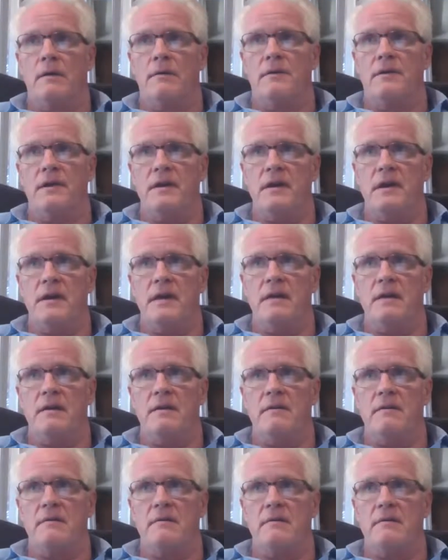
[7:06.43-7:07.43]

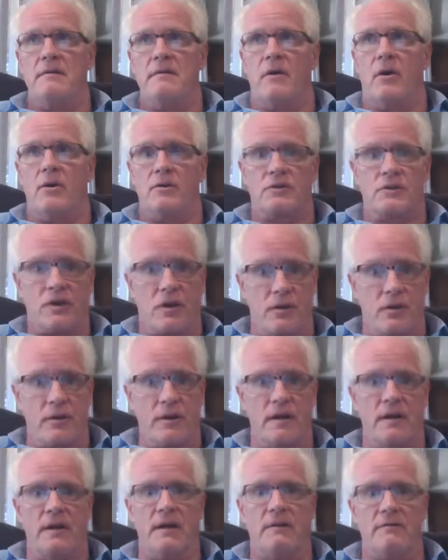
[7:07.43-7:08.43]
The
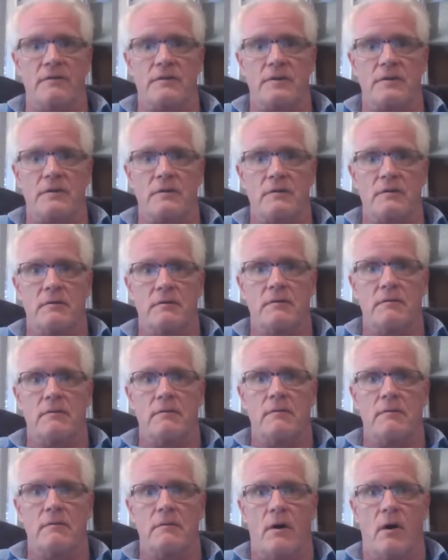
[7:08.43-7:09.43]
alternatives
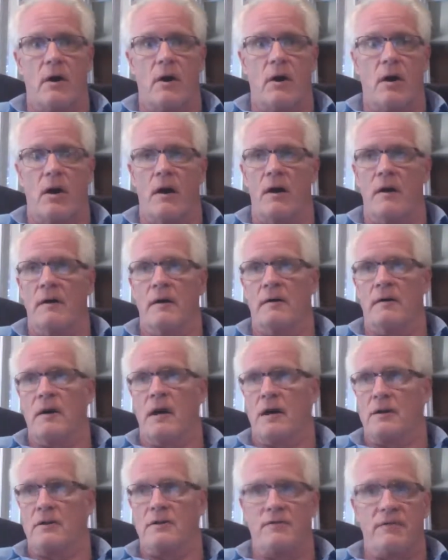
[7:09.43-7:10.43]
are
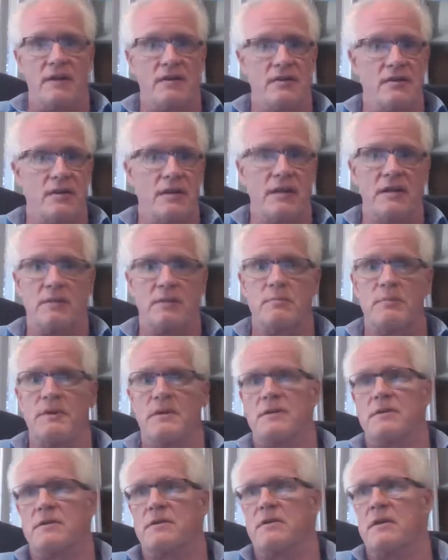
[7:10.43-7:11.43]
conservation
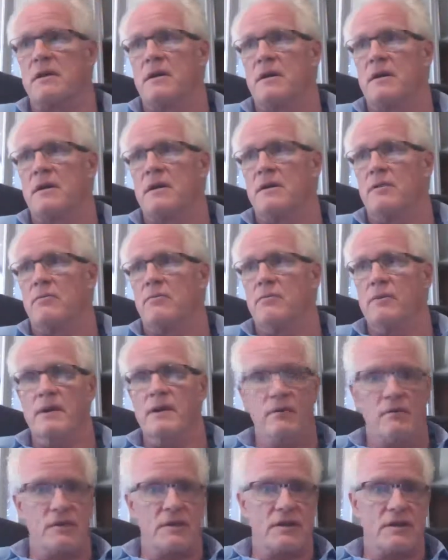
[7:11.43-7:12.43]
easements,
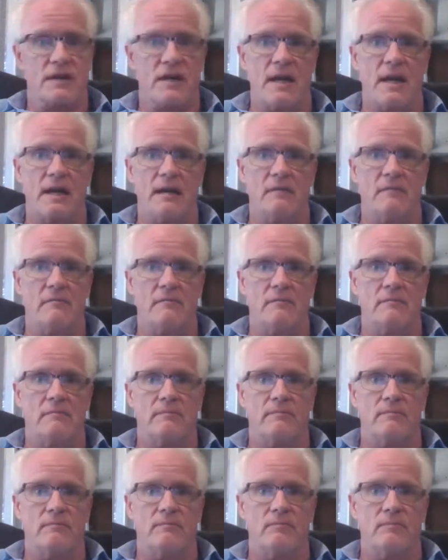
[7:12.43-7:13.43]
real estate.
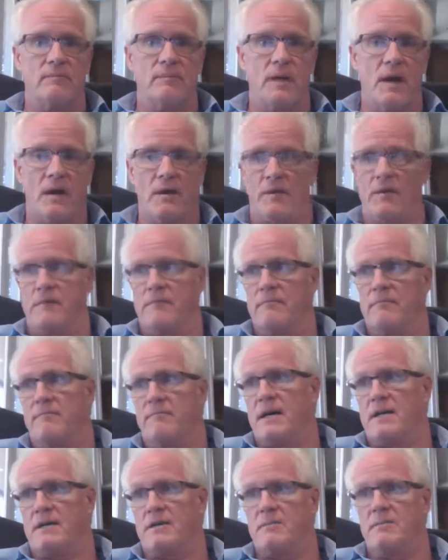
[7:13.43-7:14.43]
Another
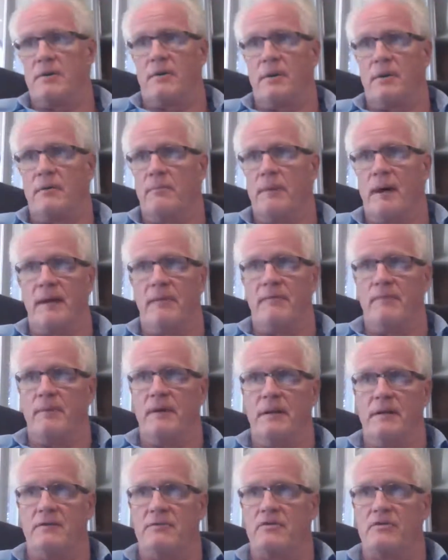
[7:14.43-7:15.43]
possibility might even
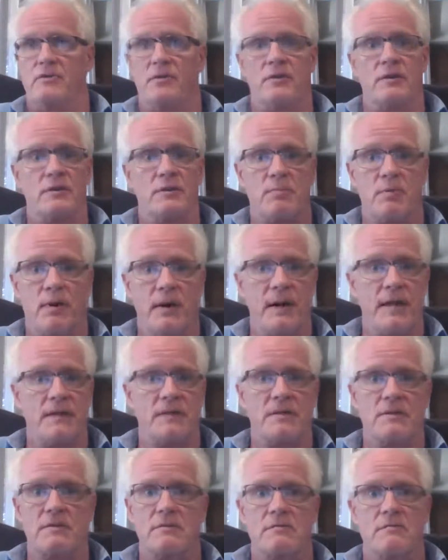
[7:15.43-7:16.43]
be insurance
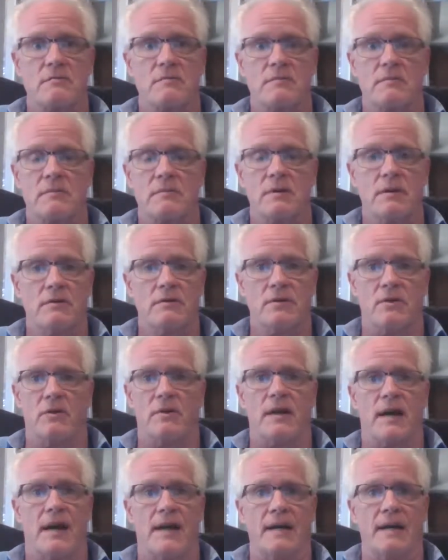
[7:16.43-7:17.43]
plans. There's
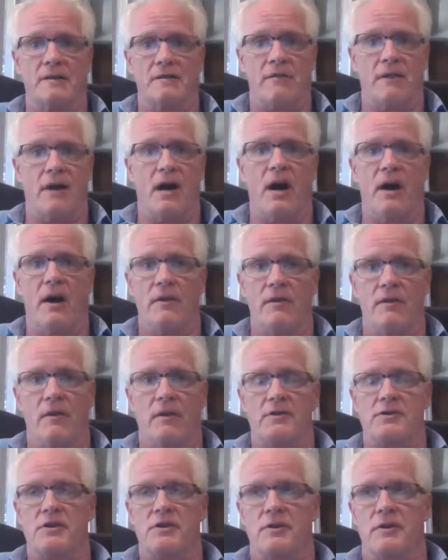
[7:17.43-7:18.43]
all kinds of
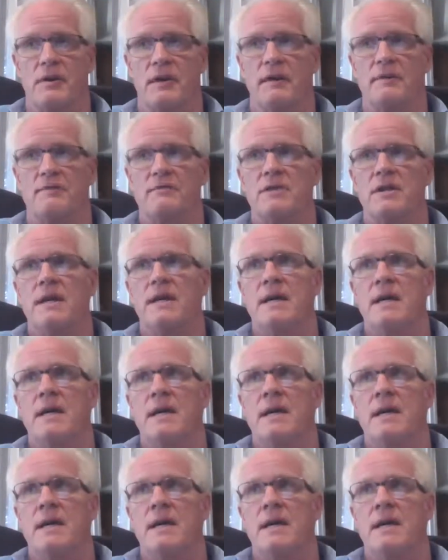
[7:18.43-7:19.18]
other alternatives.